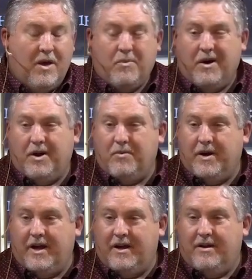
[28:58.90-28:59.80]
And what you
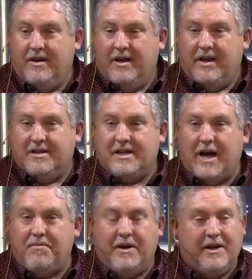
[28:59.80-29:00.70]
read is
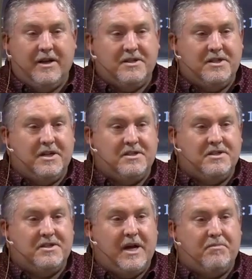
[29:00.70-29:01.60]
happening in
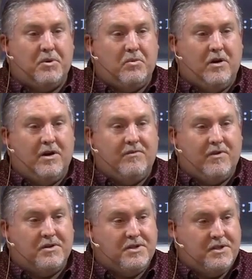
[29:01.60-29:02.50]
Genesis chapter 1,
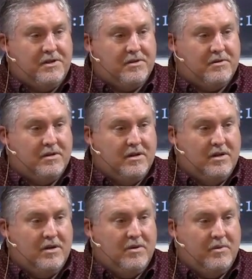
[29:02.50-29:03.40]
verse 2.
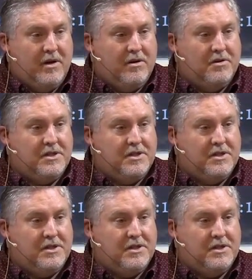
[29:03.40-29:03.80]
We all know